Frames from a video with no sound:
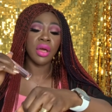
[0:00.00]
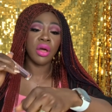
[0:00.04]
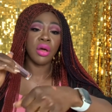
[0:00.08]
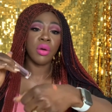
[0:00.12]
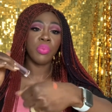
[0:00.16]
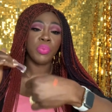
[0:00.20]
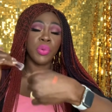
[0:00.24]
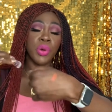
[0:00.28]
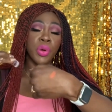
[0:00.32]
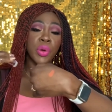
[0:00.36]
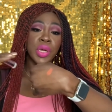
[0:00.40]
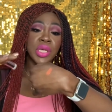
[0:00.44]

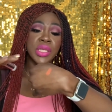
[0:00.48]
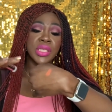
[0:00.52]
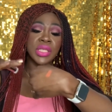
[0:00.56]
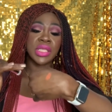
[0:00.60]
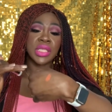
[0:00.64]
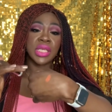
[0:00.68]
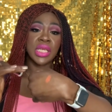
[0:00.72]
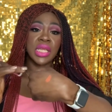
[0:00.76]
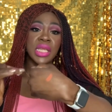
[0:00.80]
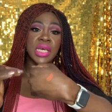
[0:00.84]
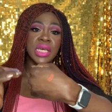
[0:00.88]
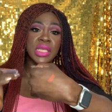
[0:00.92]
Pro
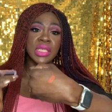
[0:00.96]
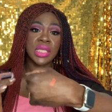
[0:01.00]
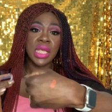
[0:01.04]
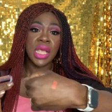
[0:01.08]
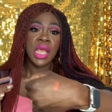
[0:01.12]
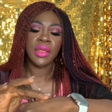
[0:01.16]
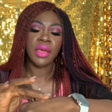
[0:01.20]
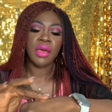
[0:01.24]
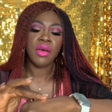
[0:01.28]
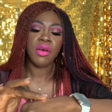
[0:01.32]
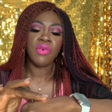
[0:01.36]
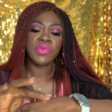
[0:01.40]
Concealers.
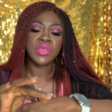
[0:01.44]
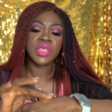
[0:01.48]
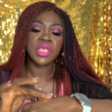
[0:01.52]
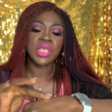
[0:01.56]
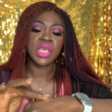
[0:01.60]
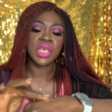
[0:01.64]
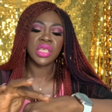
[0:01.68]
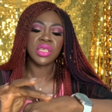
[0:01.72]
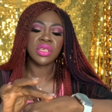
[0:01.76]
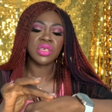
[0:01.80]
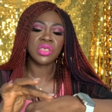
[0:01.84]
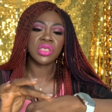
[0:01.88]

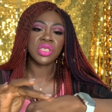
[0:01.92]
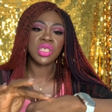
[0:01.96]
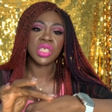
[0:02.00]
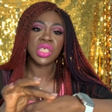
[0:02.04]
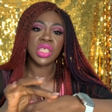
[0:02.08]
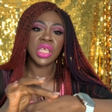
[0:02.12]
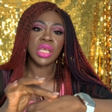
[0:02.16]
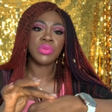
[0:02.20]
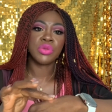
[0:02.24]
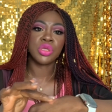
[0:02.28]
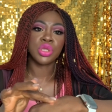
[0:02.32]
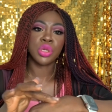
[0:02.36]
Obviously, it does the
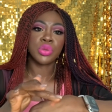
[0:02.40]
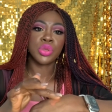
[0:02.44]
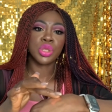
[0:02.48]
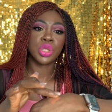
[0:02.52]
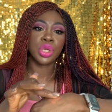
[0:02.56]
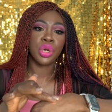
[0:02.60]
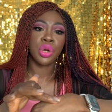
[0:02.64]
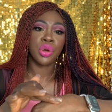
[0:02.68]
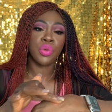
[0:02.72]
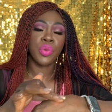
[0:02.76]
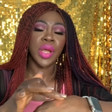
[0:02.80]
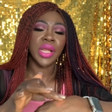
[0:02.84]
same job to
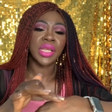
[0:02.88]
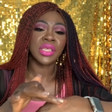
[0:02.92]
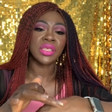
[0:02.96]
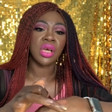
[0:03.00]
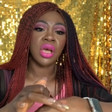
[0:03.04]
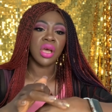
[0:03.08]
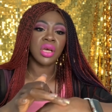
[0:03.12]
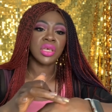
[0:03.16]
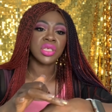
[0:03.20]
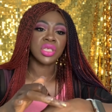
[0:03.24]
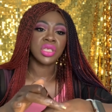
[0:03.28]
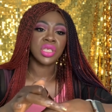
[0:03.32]
correct
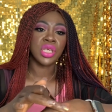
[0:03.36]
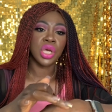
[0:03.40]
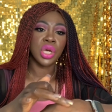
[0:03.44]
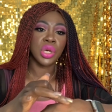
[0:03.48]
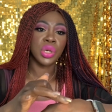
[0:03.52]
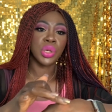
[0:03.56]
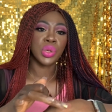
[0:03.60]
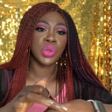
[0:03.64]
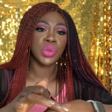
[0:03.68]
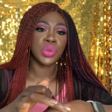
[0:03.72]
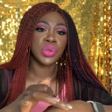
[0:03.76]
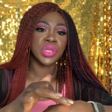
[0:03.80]
dark
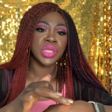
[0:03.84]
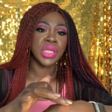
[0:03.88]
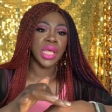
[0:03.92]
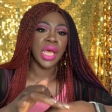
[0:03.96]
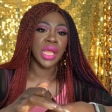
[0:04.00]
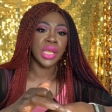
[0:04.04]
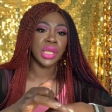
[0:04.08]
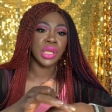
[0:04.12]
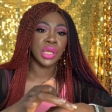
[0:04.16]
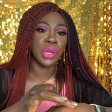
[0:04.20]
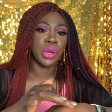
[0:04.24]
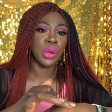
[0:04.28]
circles
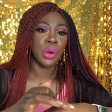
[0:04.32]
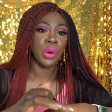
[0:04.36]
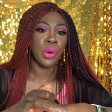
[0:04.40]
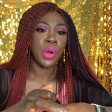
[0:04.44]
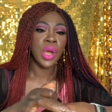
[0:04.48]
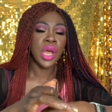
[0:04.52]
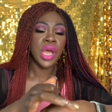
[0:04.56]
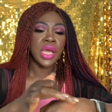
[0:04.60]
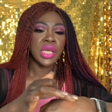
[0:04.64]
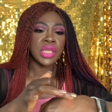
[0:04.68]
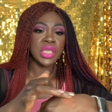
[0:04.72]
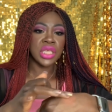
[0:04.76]
and, you know,
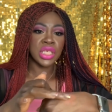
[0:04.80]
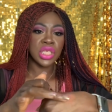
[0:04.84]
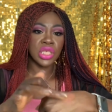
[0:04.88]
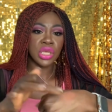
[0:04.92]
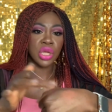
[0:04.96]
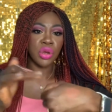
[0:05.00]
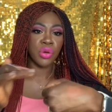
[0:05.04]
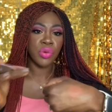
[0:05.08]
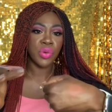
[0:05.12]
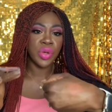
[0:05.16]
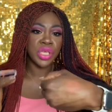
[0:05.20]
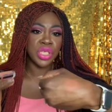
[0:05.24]

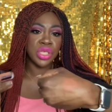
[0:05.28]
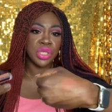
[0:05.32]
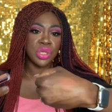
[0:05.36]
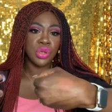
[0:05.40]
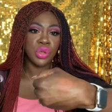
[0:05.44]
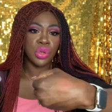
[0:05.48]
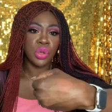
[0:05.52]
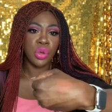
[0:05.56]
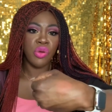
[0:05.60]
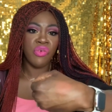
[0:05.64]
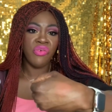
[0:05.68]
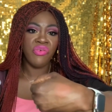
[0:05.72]
discoloration
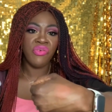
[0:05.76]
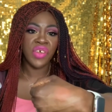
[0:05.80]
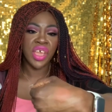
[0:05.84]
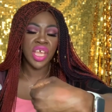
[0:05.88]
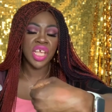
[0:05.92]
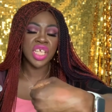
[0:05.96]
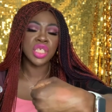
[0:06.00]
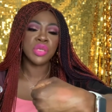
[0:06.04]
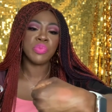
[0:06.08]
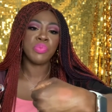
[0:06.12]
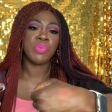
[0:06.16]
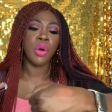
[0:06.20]
on your
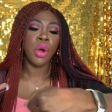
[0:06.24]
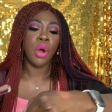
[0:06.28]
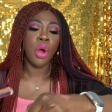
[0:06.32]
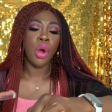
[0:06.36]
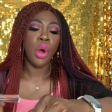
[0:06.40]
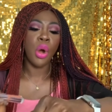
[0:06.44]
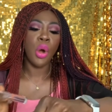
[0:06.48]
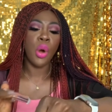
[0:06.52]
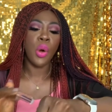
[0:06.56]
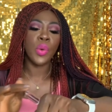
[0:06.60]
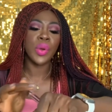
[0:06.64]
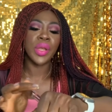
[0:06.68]
face, but
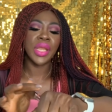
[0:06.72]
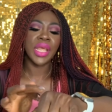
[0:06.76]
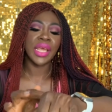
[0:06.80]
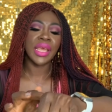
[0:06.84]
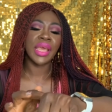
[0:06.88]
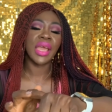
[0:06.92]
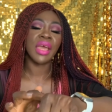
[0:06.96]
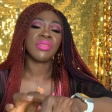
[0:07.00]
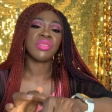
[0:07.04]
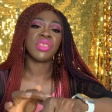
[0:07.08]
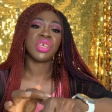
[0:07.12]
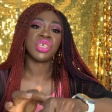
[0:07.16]
only
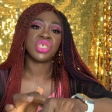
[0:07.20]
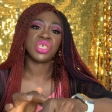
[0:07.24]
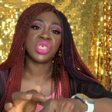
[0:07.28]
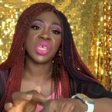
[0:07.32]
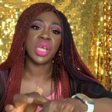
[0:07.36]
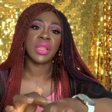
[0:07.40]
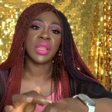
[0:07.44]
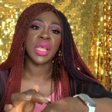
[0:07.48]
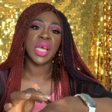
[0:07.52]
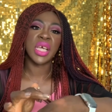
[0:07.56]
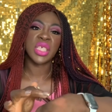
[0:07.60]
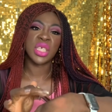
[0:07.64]
get the
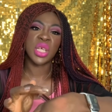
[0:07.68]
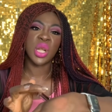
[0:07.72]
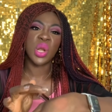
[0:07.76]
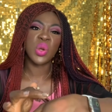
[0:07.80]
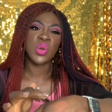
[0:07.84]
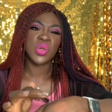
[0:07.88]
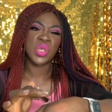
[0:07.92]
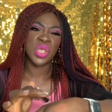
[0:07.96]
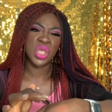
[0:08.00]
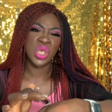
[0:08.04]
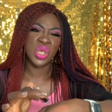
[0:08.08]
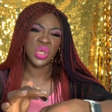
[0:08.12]
shade that is
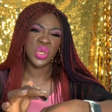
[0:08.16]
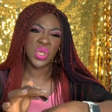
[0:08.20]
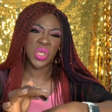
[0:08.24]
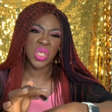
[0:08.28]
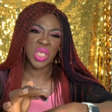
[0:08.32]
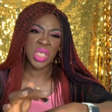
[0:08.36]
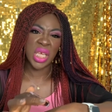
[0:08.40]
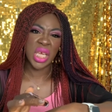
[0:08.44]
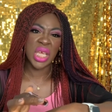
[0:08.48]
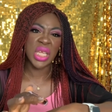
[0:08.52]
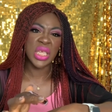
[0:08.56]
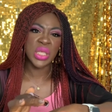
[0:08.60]
closer to your
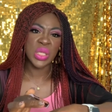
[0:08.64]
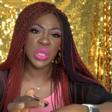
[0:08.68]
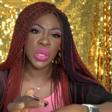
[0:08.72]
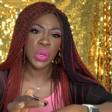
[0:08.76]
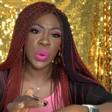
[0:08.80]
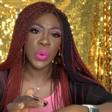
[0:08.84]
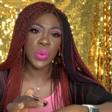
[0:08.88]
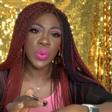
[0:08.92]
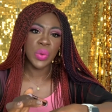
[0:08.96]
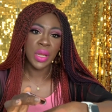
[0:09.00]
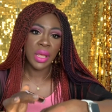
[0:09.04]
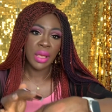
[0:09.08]
skin
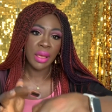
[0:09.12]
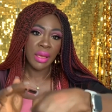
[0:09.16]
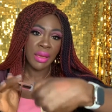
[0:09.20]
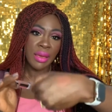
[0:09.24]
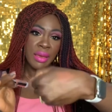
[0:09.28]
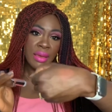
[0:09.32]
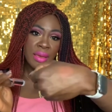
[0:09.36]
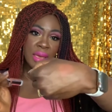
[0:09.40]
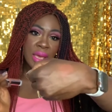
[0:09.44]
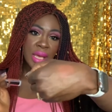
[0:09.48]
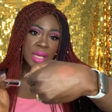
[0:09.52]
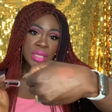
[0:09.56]
tone.
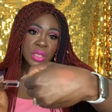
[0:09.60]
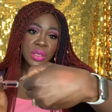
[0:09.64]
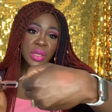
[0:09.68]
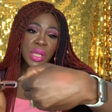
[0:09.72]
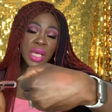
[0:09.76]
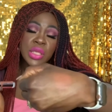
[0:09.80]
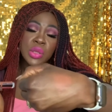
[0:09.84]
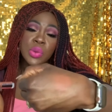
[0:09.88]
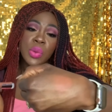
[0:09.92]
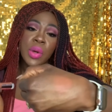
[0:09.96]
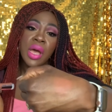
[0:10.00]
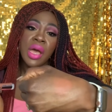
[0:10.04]
Yeah, so
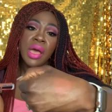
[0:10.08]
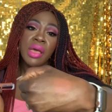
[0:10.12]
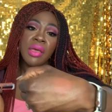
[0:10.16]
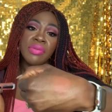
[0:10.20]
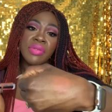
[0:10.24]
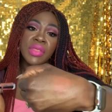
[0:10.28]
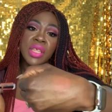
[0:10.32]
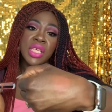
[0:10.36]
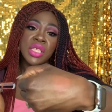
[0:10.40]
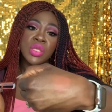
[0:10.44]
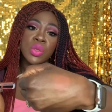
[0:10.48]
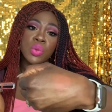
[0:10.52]
that's why
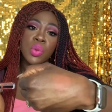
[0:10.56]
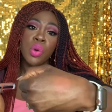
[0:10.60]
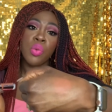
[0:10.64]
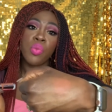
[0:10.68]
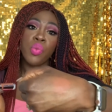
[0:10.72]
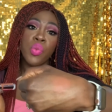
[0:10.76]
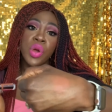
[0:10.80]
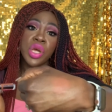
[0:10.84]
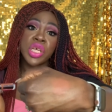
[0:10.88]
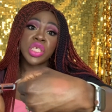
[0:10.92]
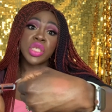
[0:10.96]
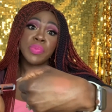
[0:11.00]
this one
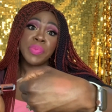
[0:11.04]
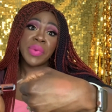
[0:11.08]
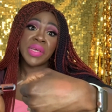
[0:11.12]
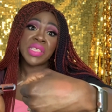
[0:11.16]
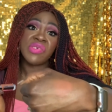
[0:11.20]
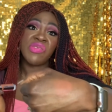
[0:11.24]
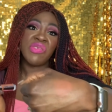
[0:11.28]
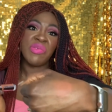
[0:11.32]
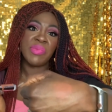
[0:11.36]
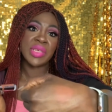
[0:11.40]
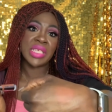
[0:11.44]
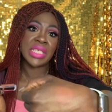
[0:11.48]
works better
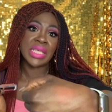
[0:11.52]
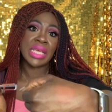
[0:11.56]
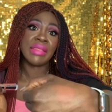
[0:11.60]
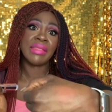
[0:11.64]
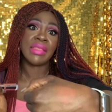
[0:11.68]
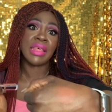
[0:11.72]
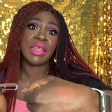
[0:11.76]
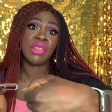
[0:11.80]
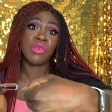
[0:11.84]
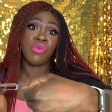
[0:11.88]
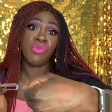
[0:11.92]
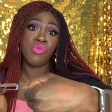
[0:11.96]
for my skin
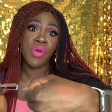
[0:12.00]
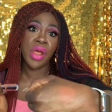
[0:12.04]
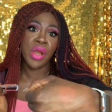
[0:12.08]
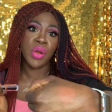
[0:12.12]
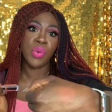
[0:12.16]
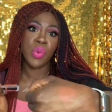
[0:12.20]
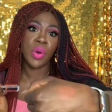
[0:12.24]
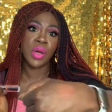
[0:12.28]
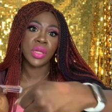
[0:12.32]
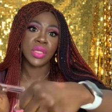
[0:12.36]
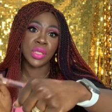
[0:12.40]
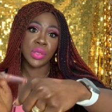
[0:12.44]
than the red one.